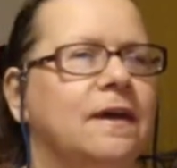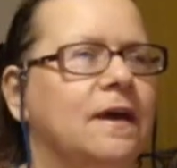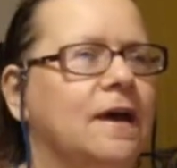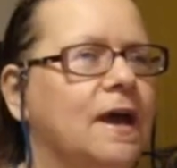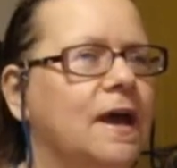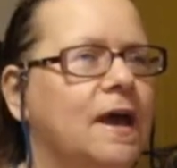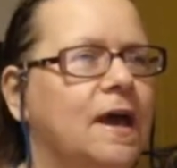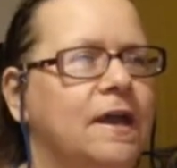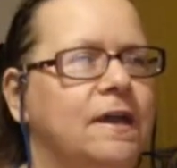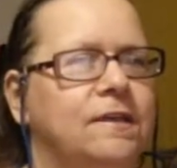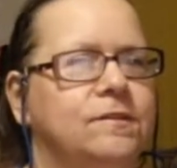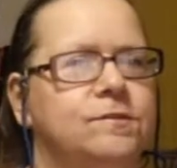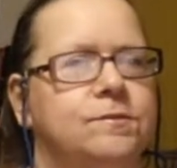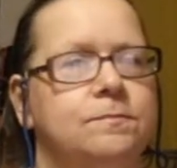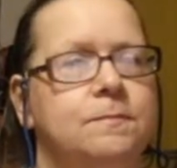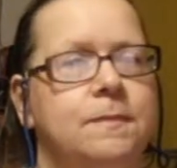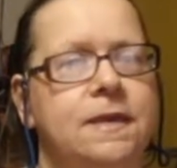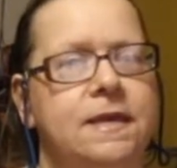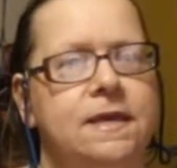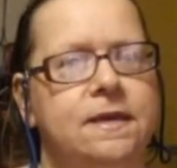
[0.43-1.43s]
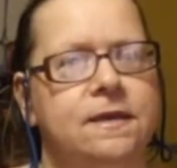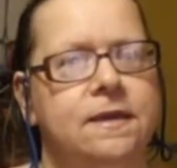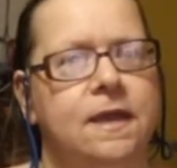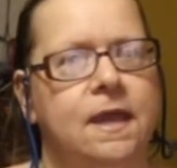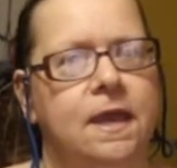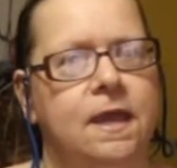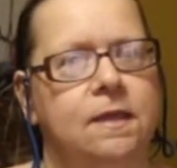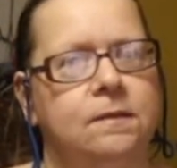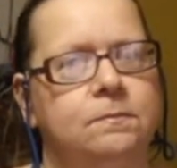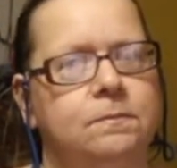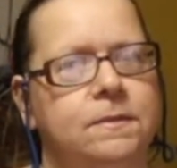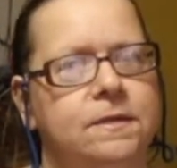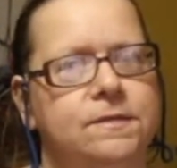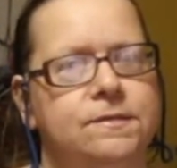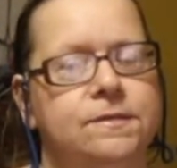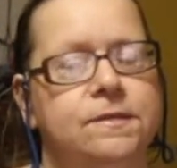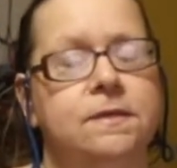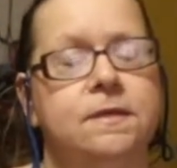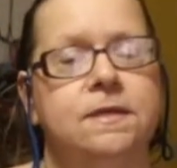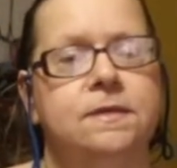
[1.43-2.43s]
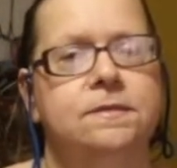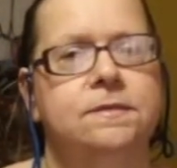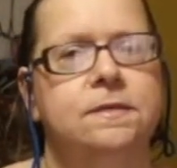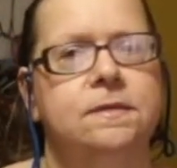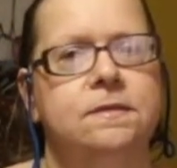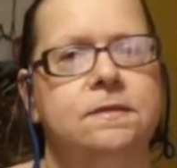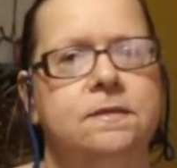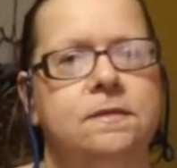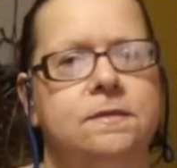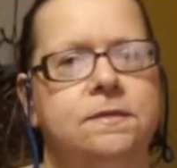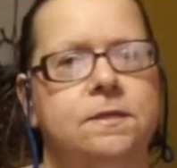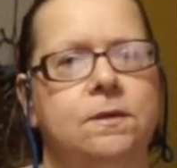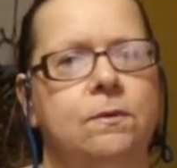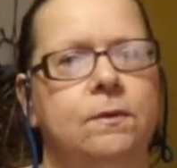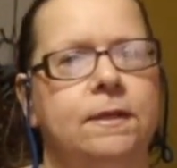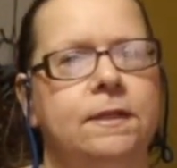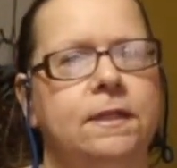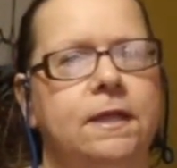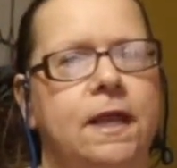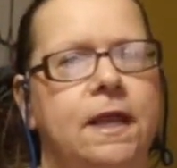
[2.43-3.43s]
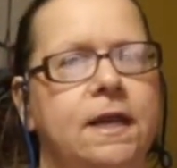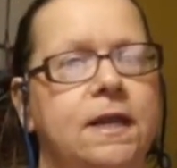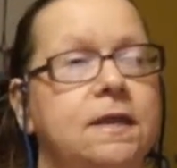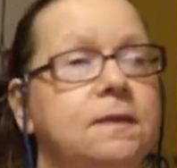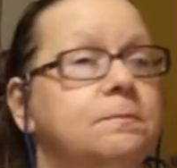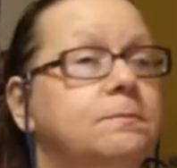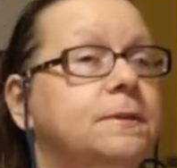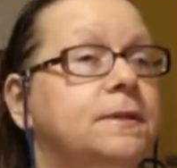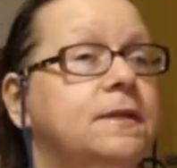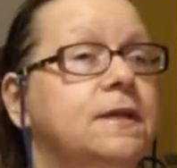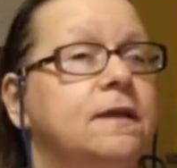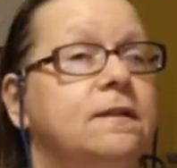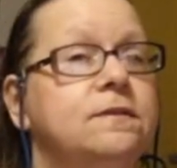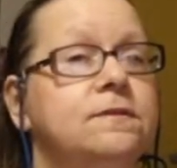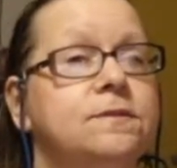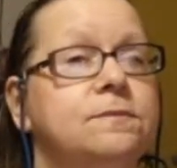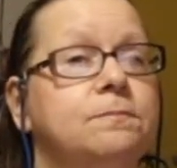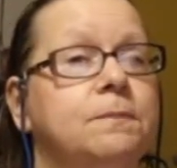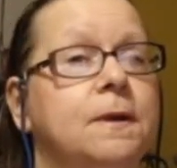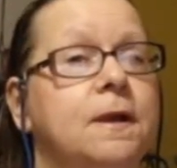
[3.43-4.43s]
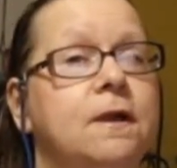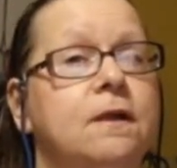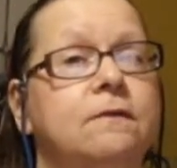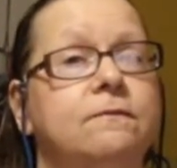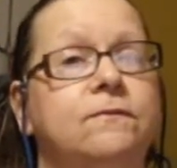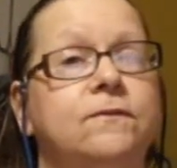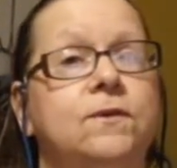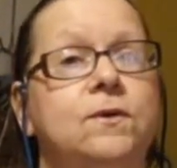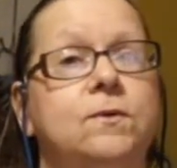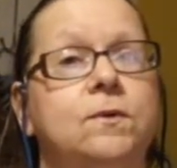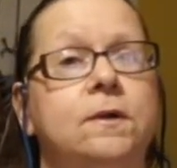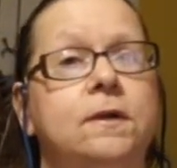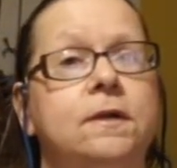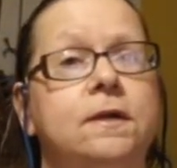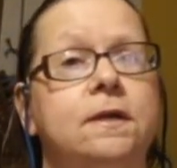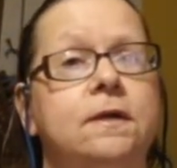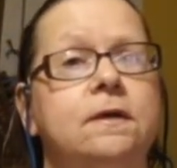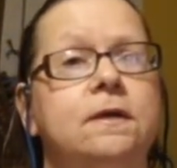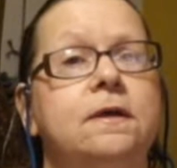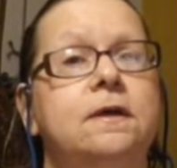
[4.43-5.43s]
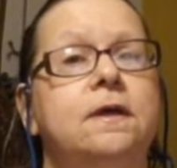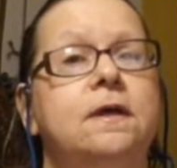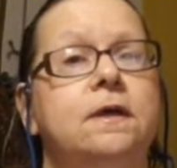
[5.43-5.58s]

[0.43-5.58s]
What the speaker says: Hi, it's me again, Miss Lisa, the sewing lady of Pinellas Park, Florida,